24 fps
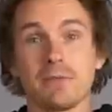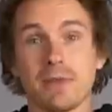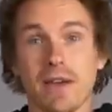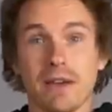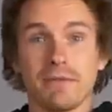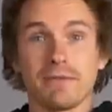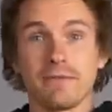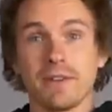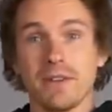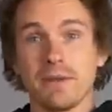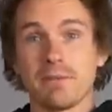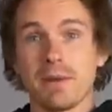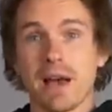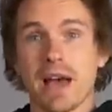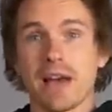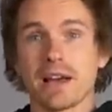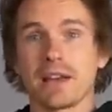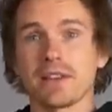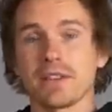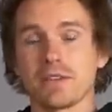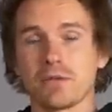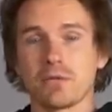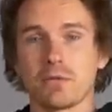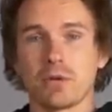them that
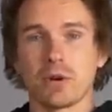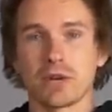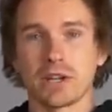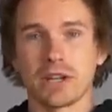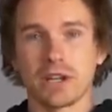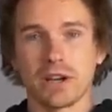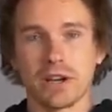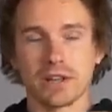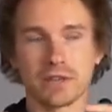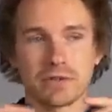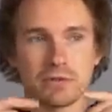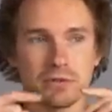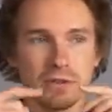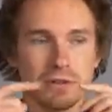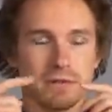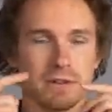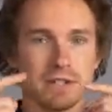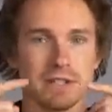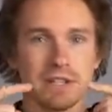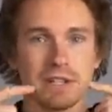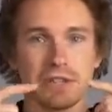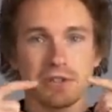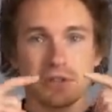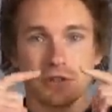feedback, and they're working on sort of
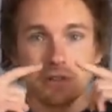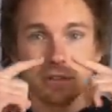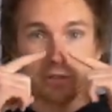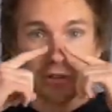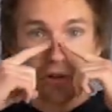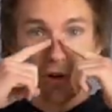additional